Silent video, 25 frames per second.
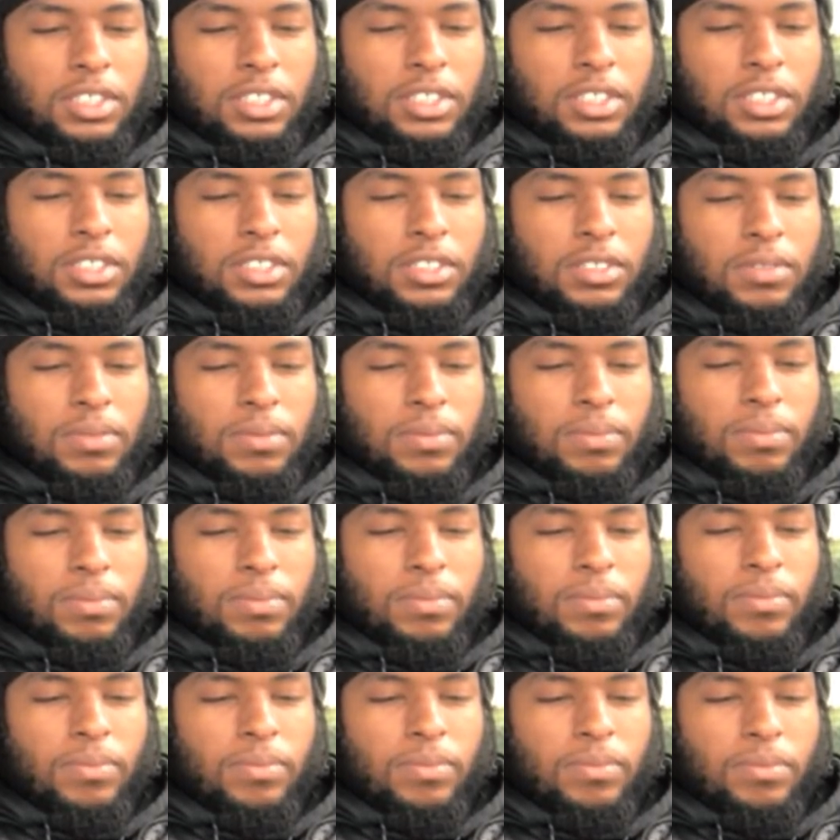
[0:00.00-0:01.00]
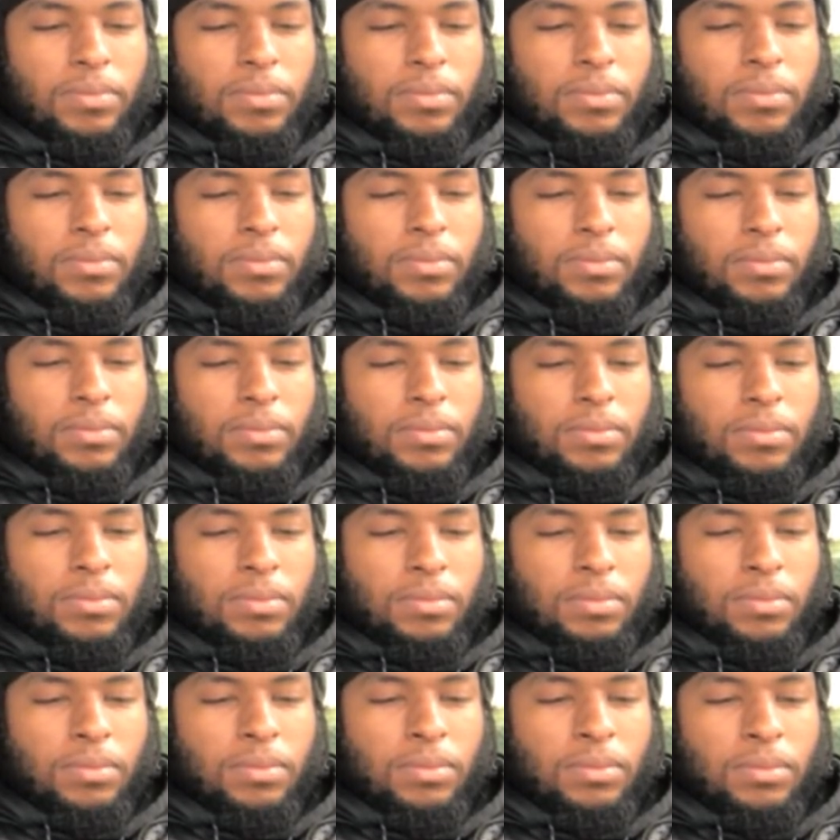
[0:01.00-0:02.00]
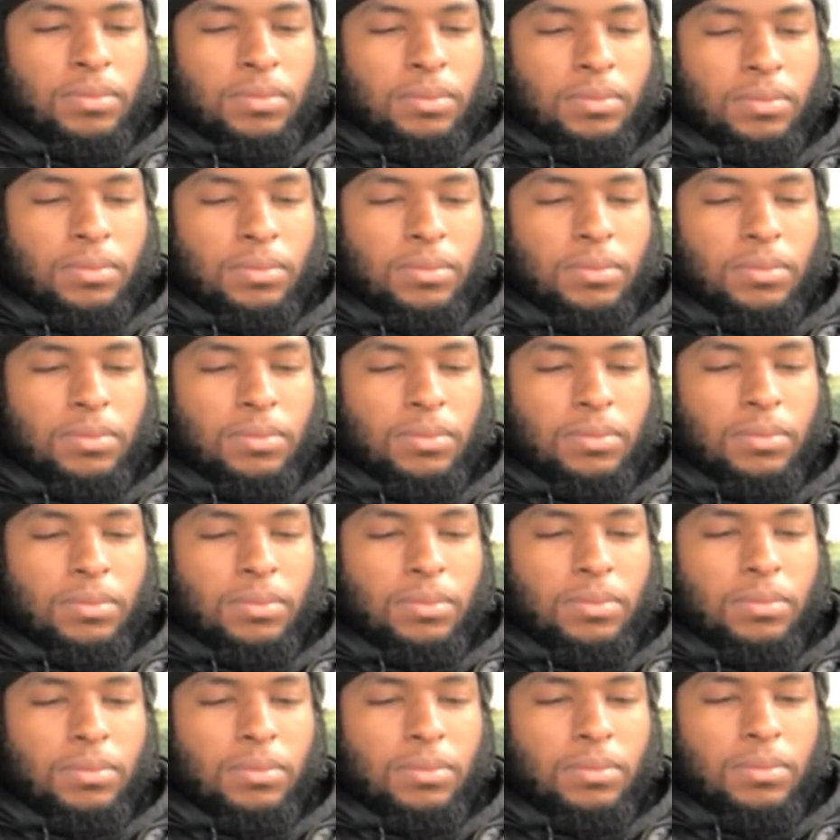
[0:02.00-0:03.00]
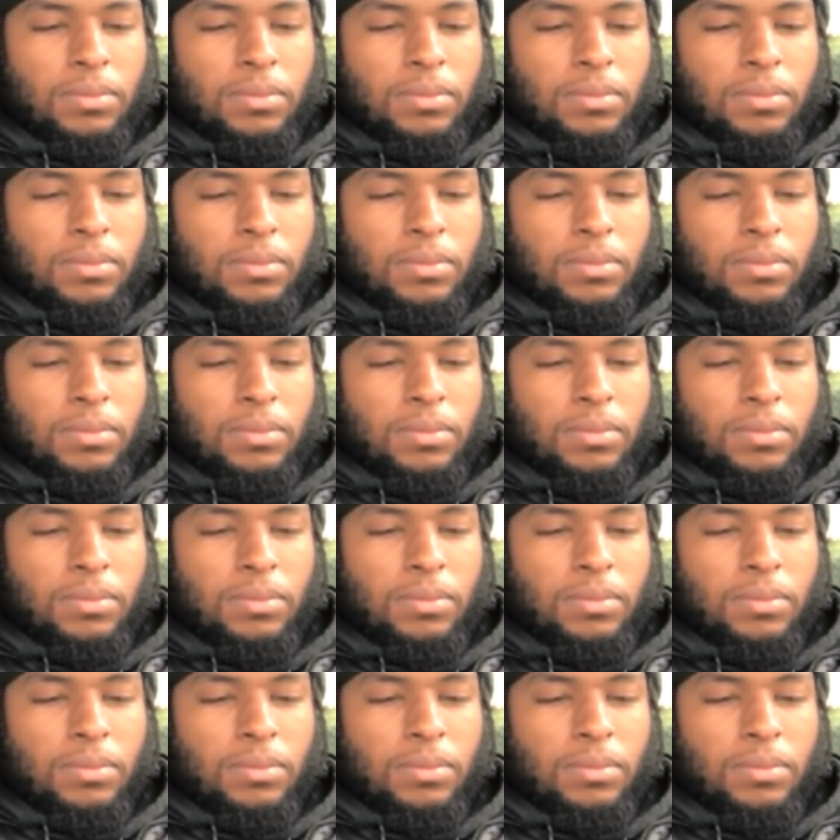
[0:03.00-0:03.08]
[no speech]